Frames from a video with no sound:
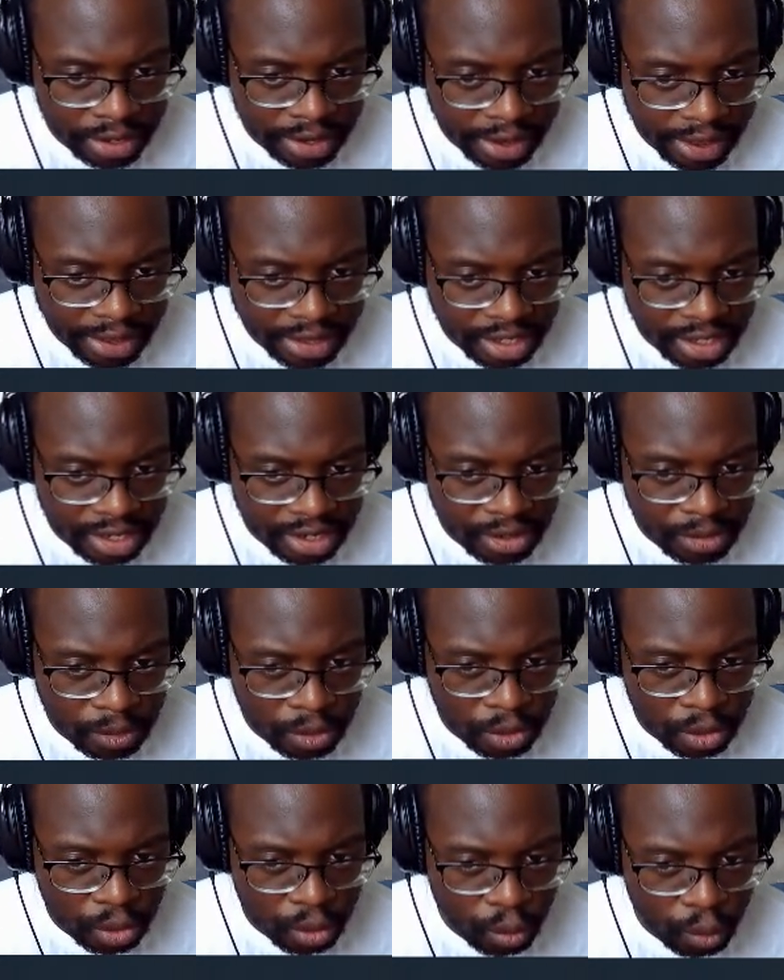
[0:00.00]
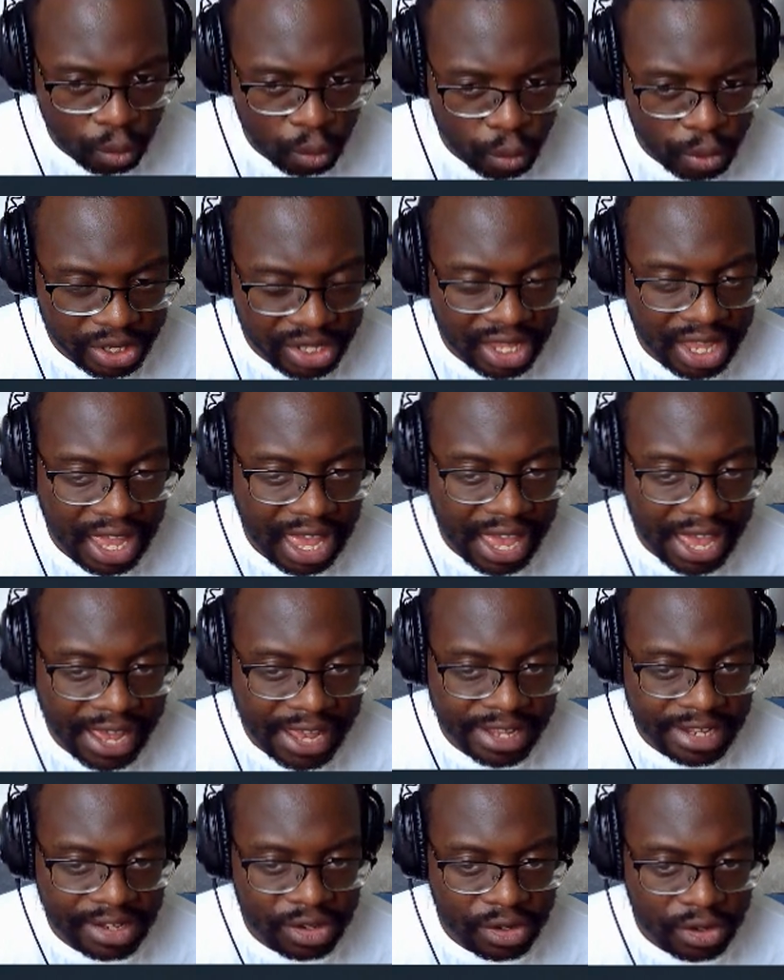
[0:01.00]
and then we
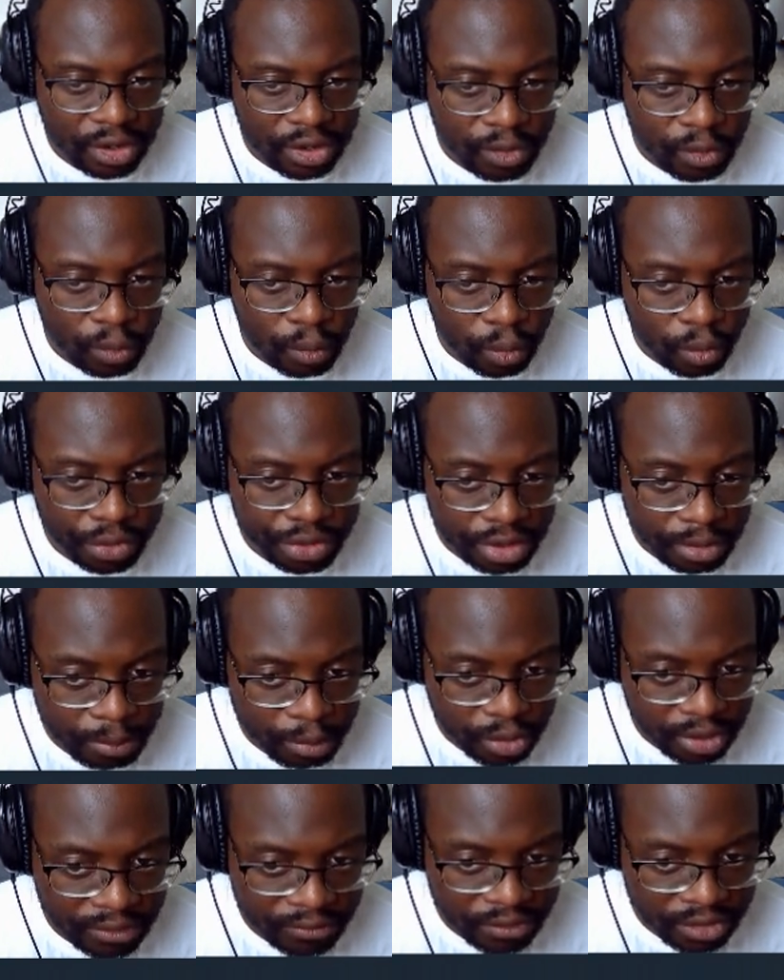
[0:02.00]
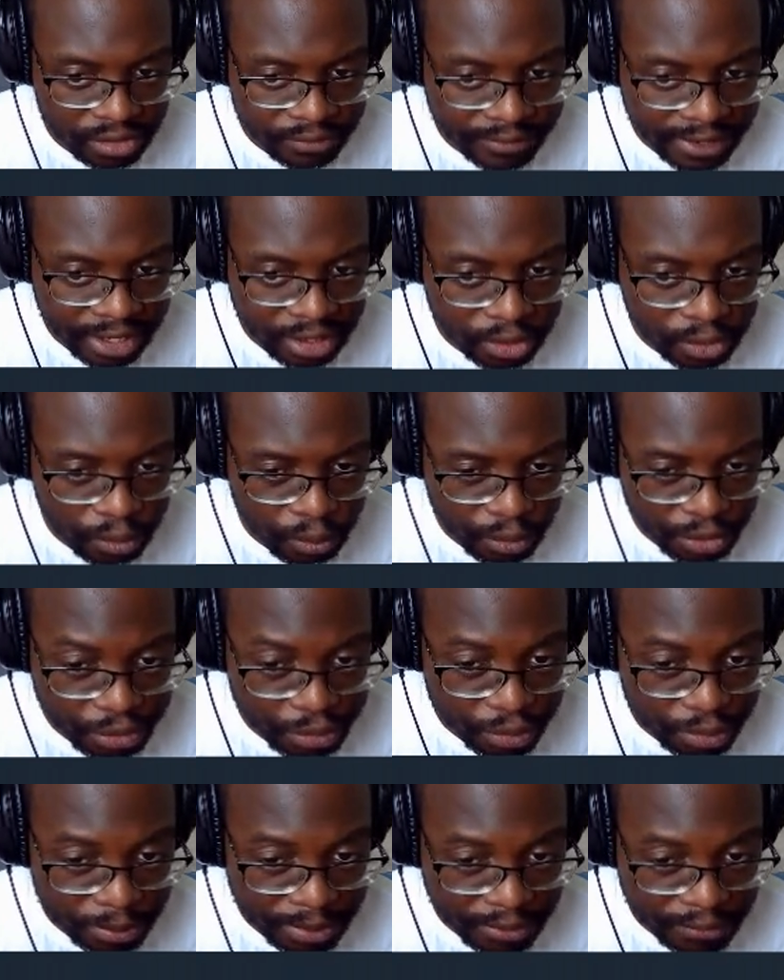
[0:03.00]
add the previous value,
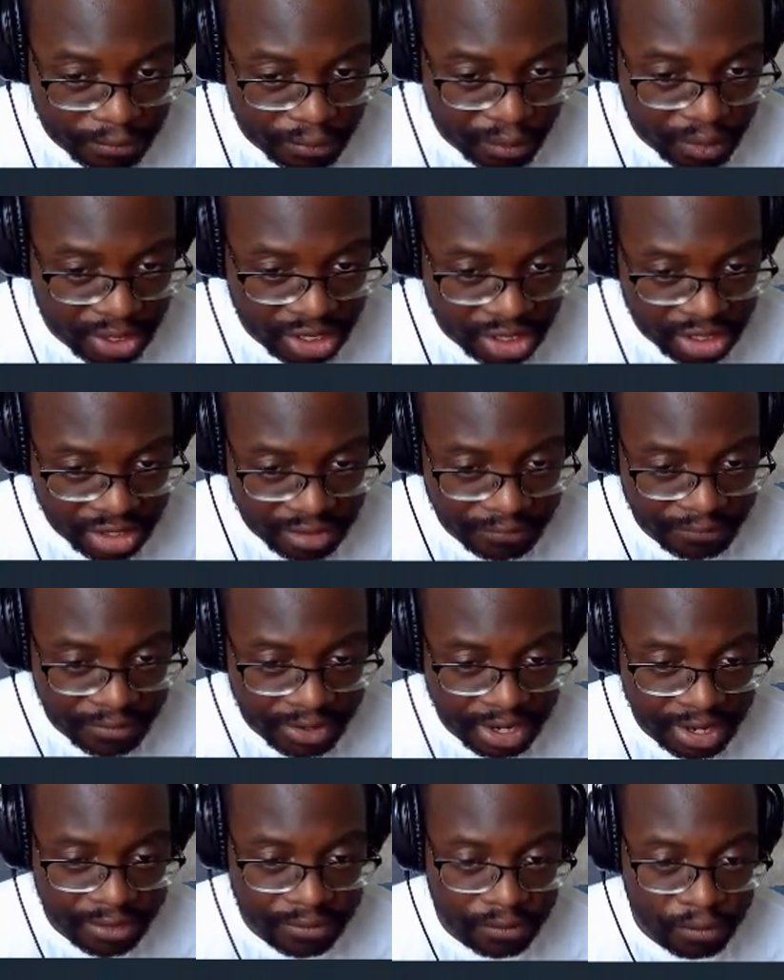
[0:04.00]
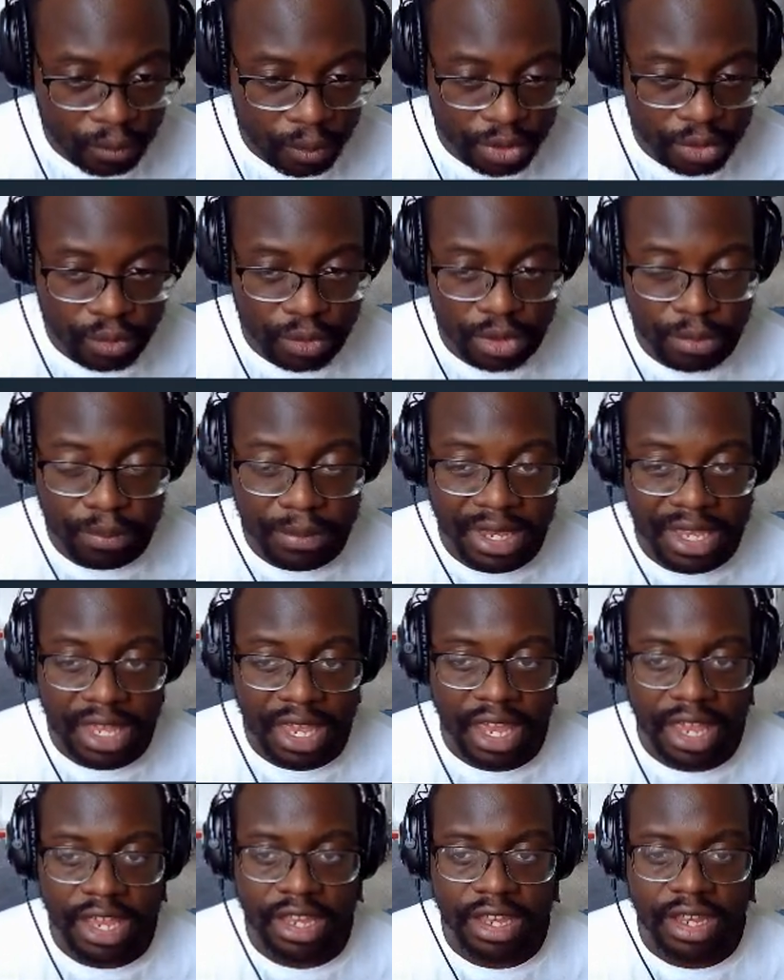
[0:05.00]
which would be 3 to 5, which would make
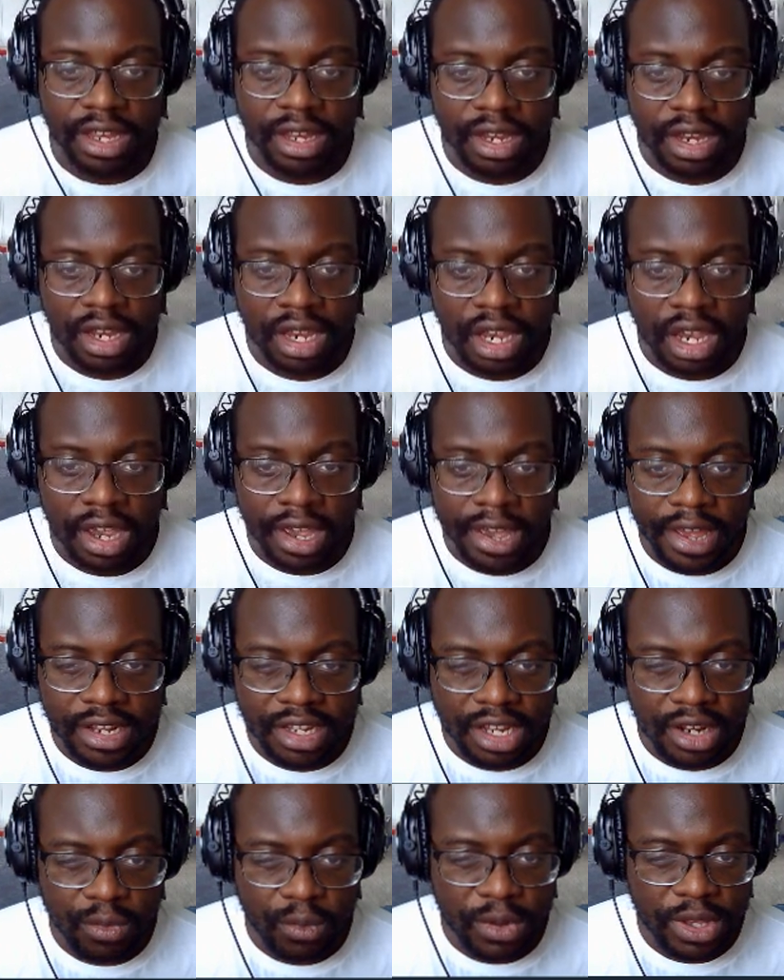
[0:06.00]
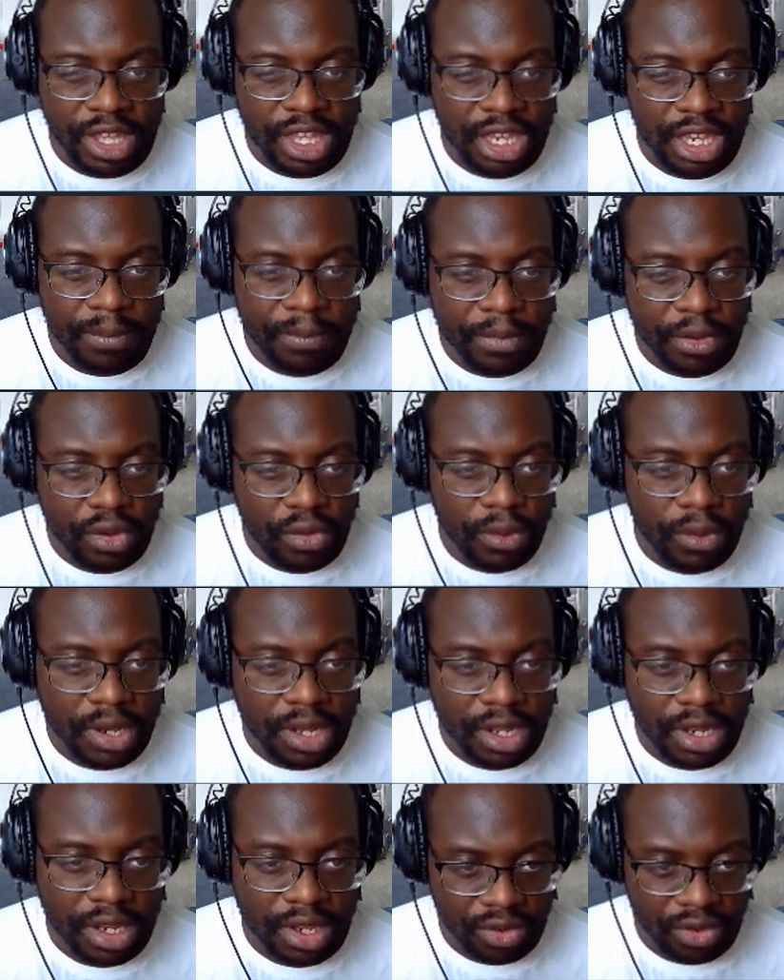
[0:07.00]
8. And then we keep
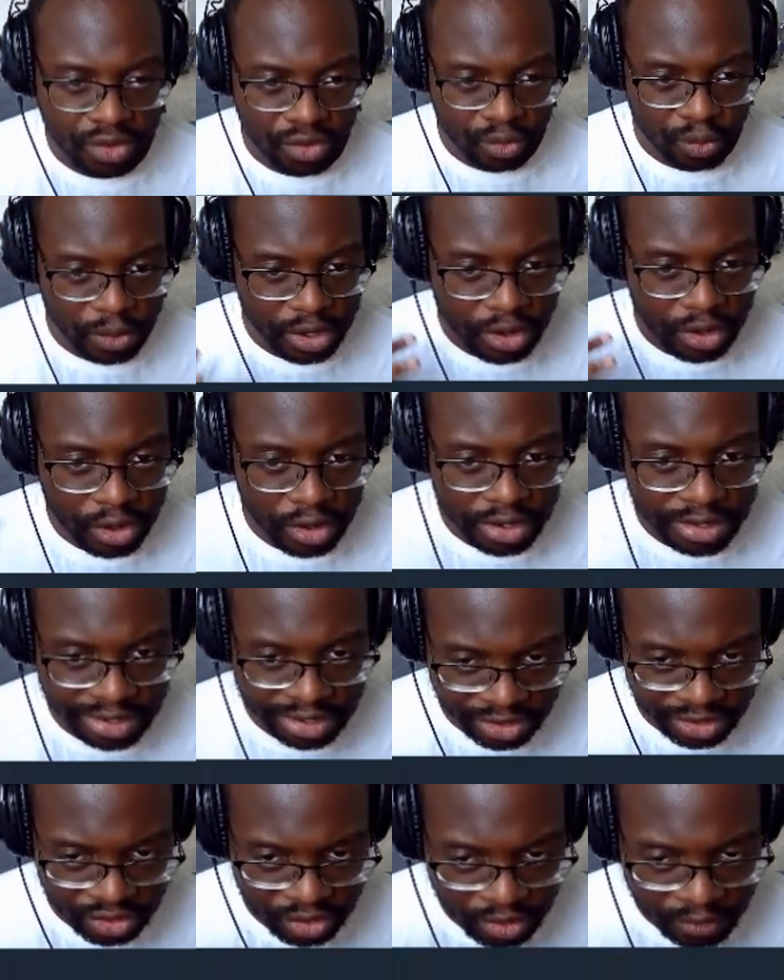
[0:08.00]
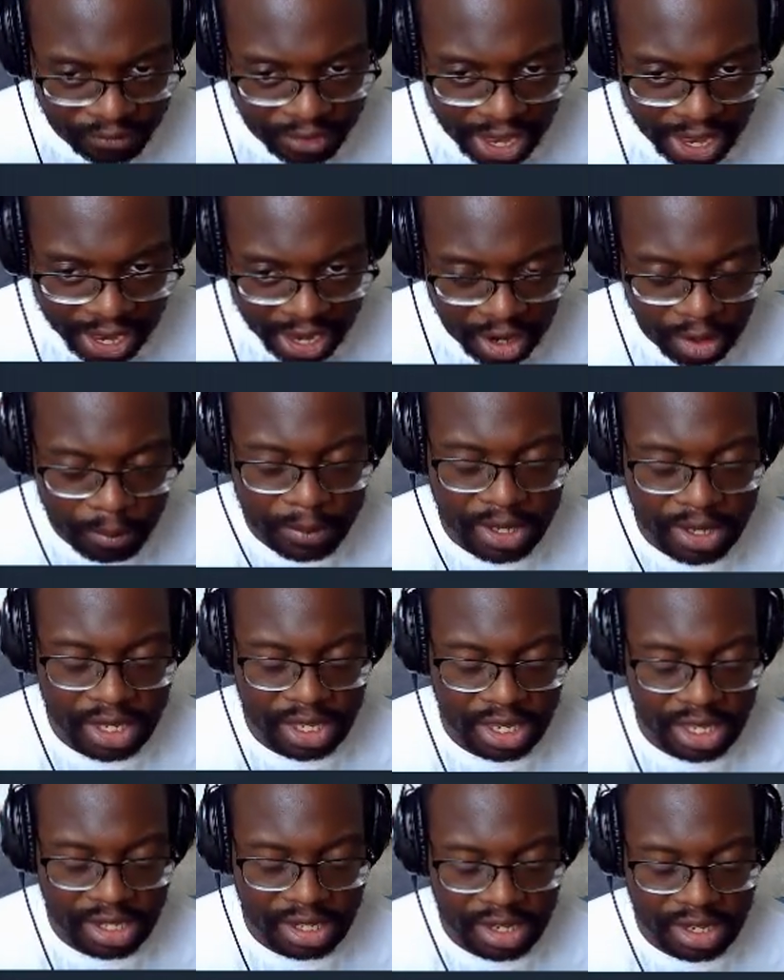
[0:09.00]
doing this regardless of how many
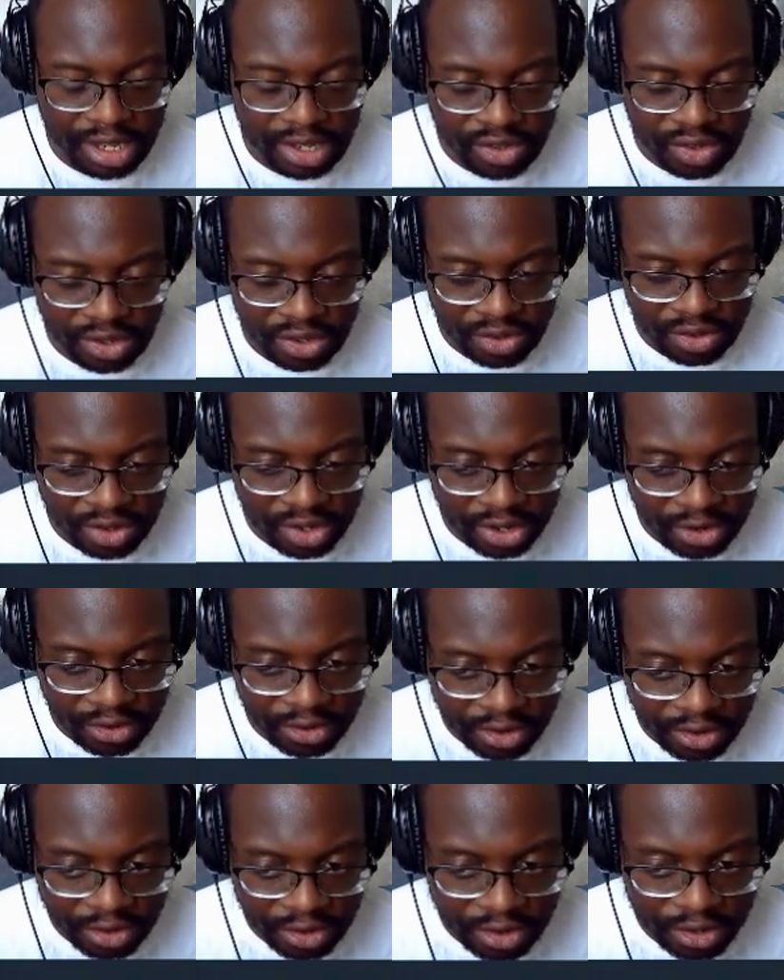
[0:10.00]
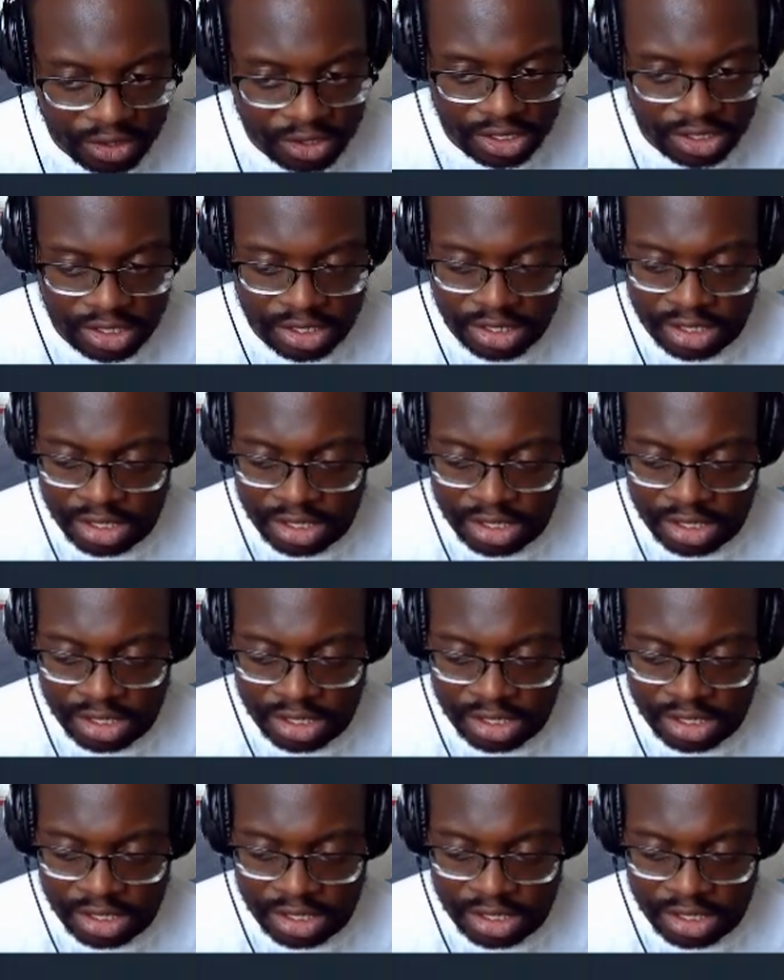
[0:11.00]
indexes there are.